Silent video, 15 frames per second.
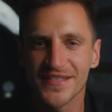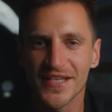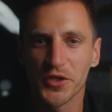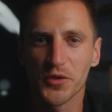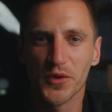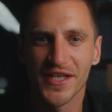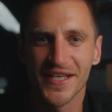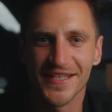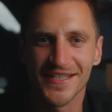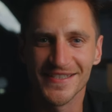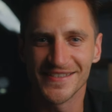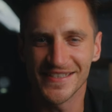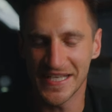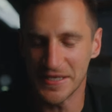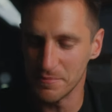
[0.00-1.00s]
I tell you what it
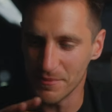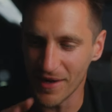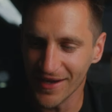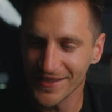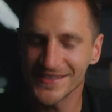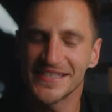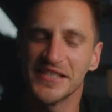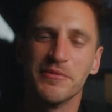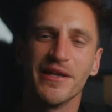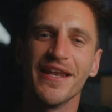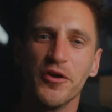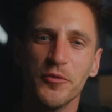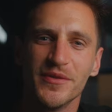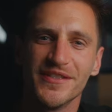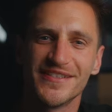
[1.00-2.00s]
is, it might seem a
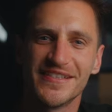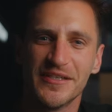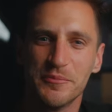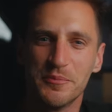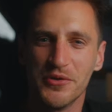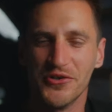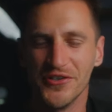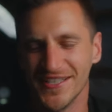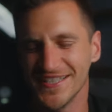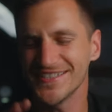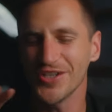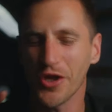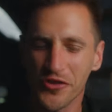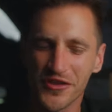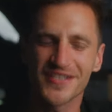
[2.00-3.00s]
little bit simple and it's
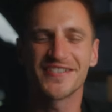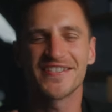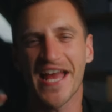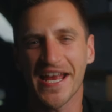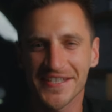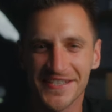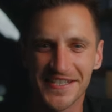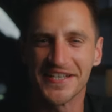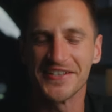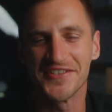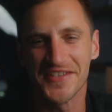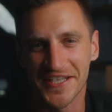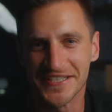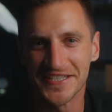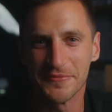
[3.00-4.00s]
not the sexiest
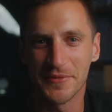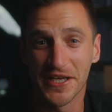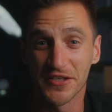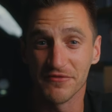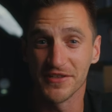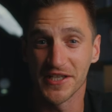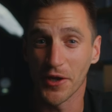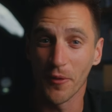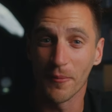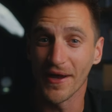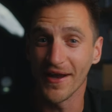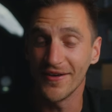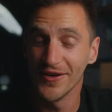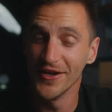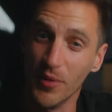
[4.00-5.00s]
thing to make a video
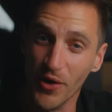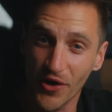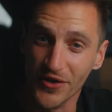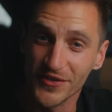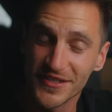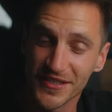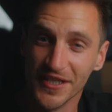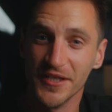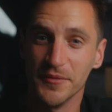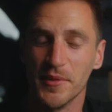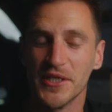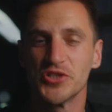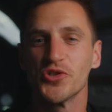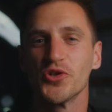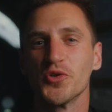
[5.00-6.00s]
about, but
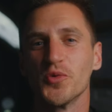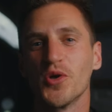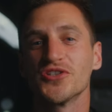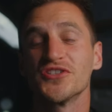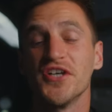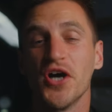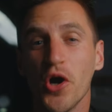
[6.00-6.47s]
make sure you watch the